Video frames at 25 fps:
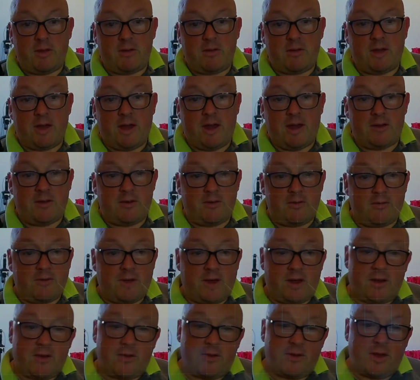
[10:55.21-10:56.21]
kind of
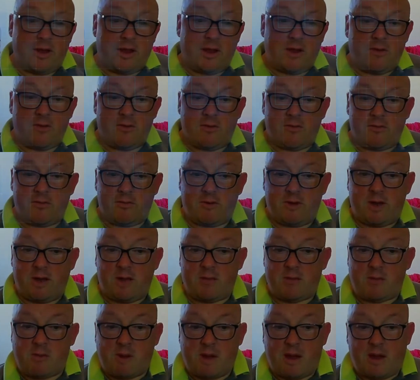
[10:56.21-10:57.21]
thing, you know, just clear
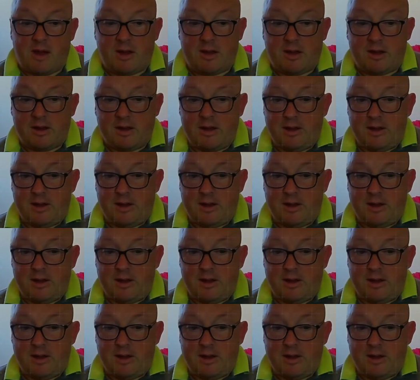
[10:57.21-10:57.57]
my mind,